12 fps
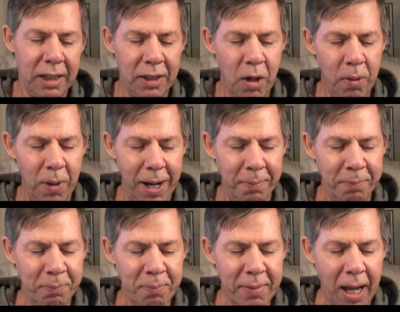Good one.
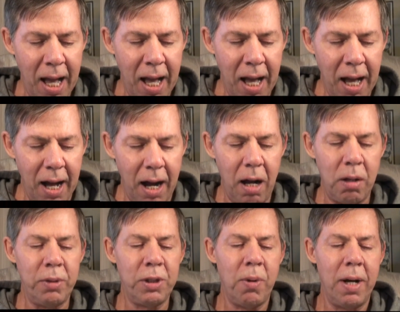I
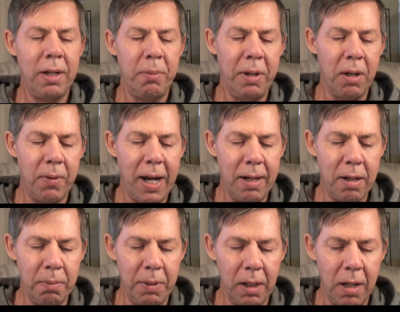always wanted to be a
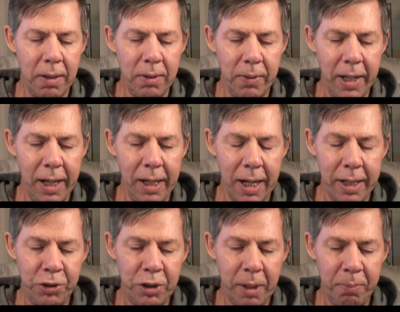writer, but along the way I
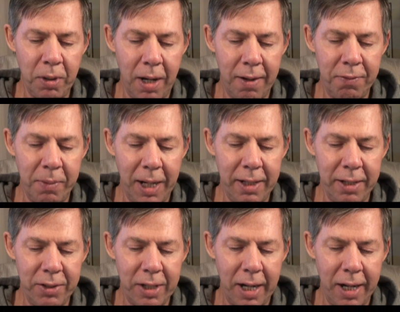shipped off my
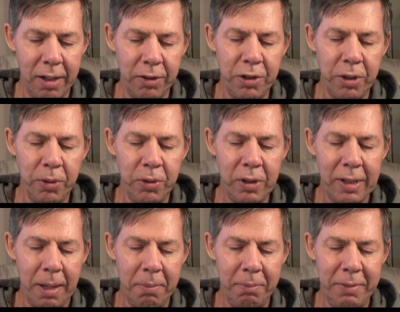desire to
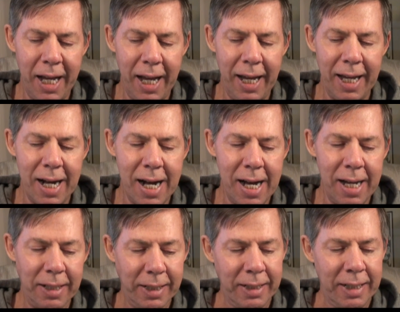Someday
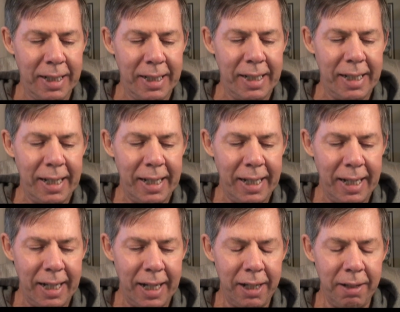I'll,
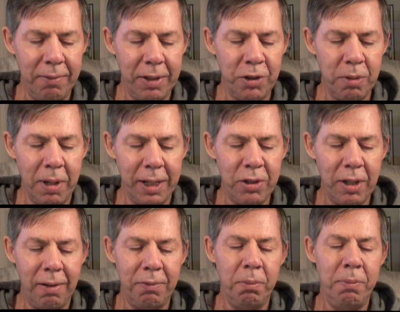and I convinced
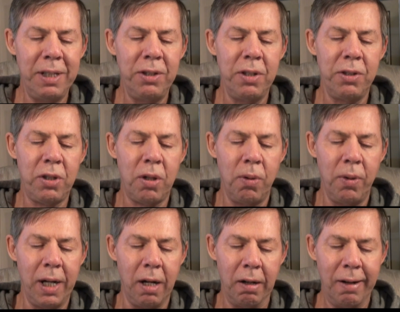myself a business
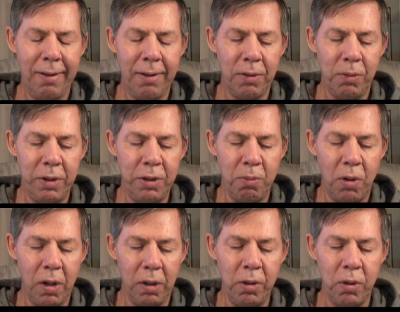career was
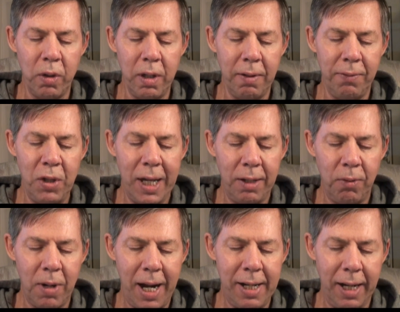more lucrative than
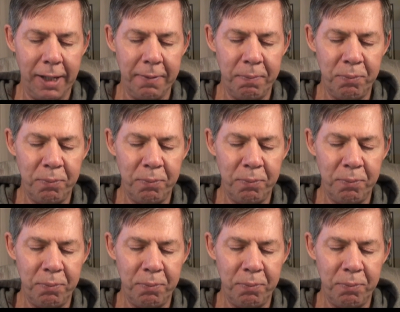writing.